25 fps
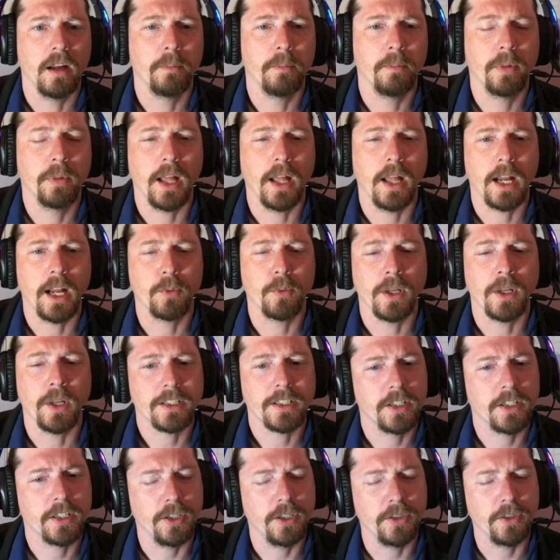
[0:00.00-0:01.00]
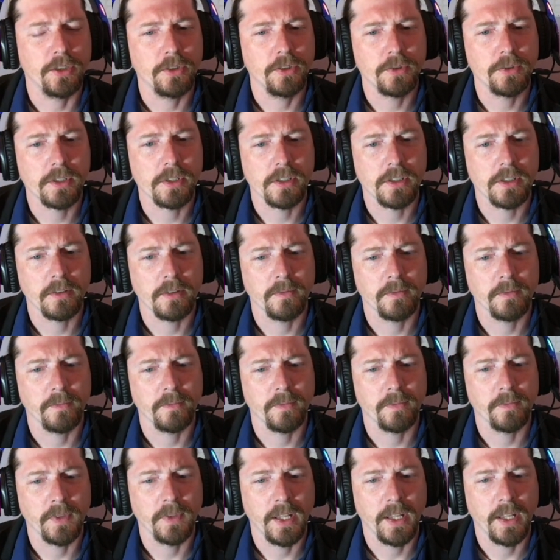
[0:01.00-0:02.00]
black wants to use,
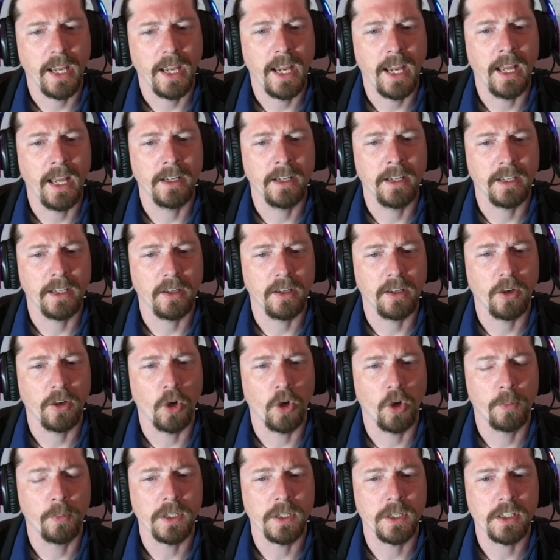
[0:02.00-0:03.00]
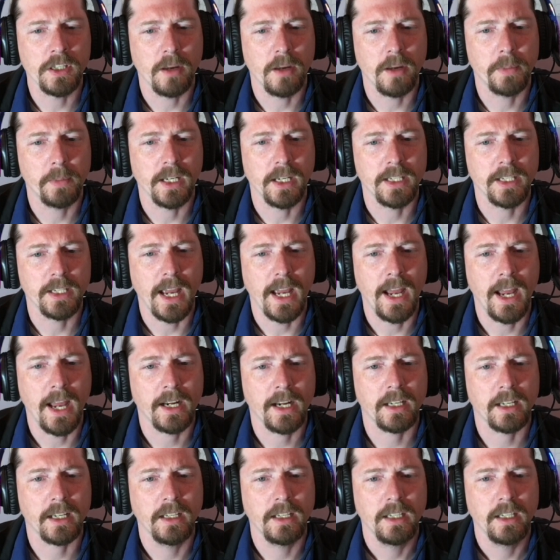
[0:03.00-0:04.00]
and it opens up an attack,